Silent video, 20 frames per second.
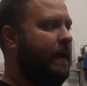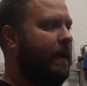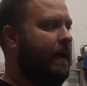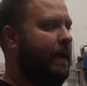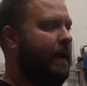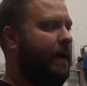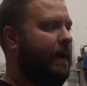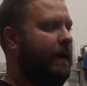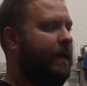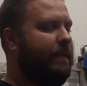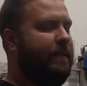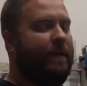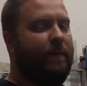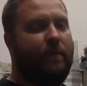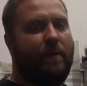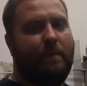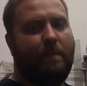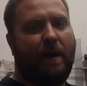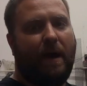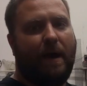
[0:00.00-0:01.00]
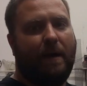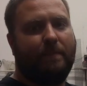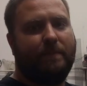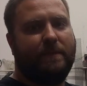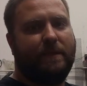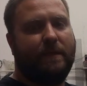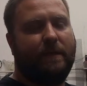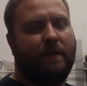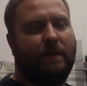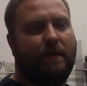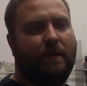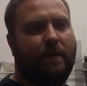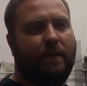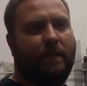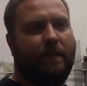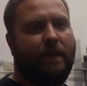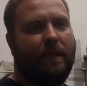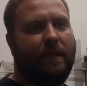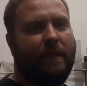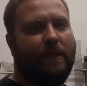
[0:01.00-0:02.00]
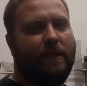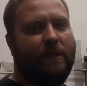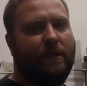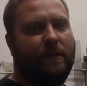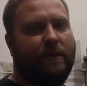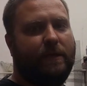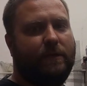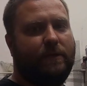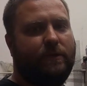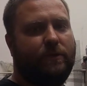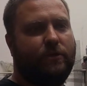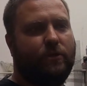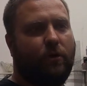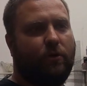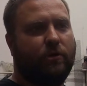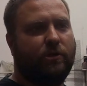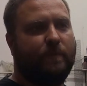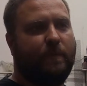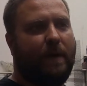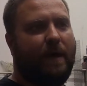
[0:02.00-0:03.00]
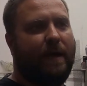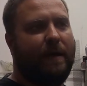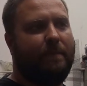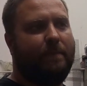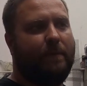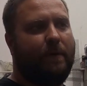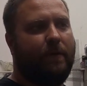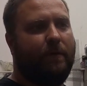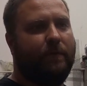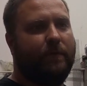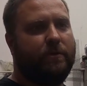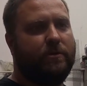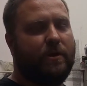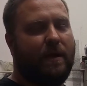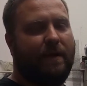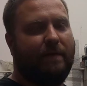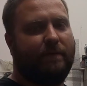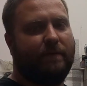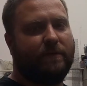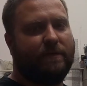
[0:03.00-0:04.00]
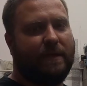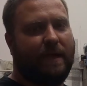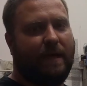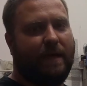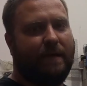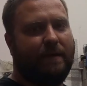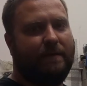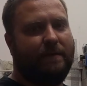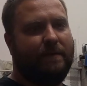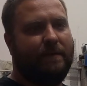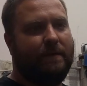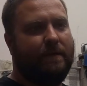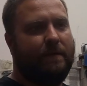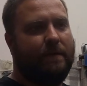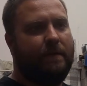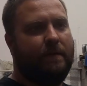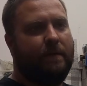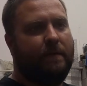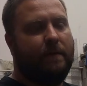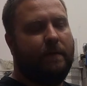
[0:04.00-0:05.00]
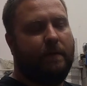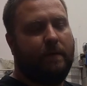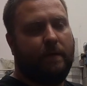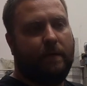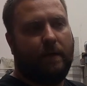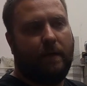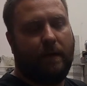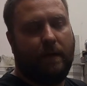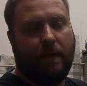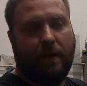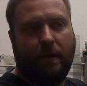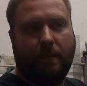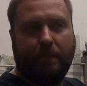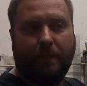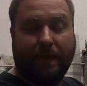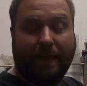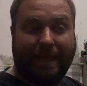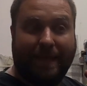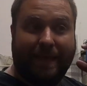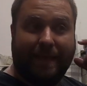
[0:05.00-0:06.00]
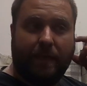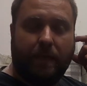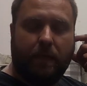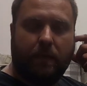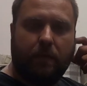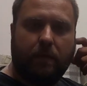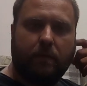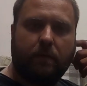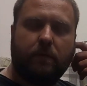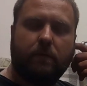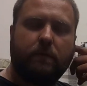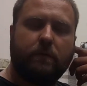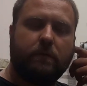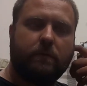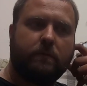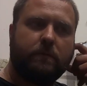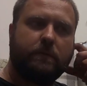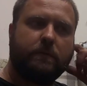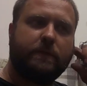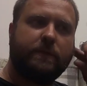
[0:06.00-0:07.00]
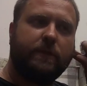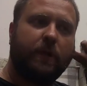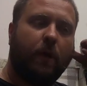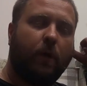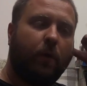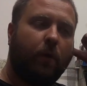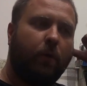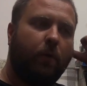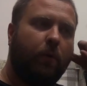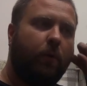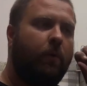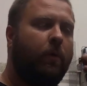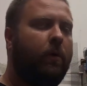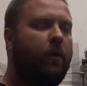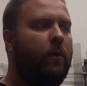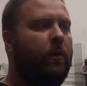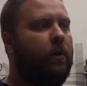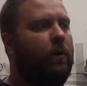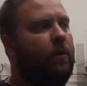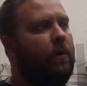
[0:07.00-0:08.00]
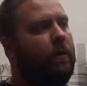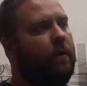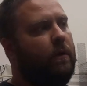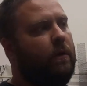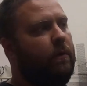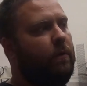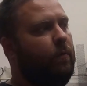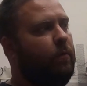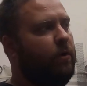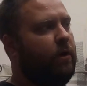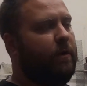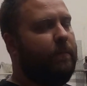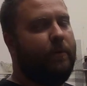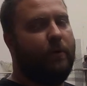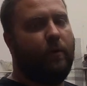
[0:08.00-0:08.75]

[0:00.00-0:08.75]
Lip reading: And then we popped the charge pipe on the driver's side again. So we're gonna